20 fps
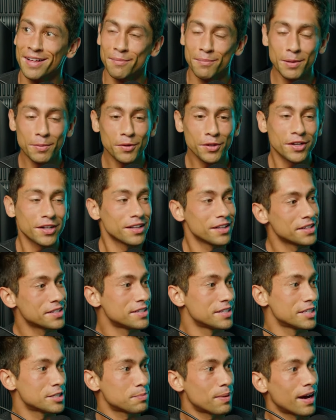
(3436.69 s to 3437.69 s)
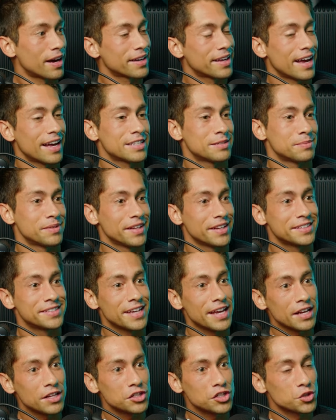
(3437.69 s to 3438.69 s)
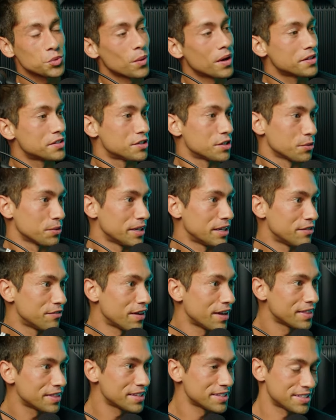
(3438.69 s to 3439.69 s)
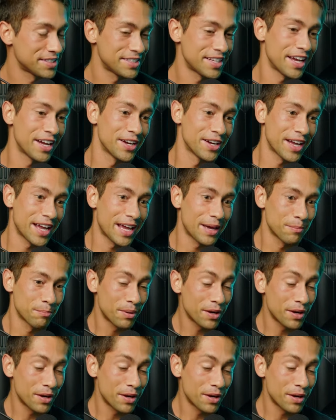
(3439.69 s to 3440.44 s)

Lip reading: people are going to listen to this podcast and be like, Zane just wants to reinvent this entire game.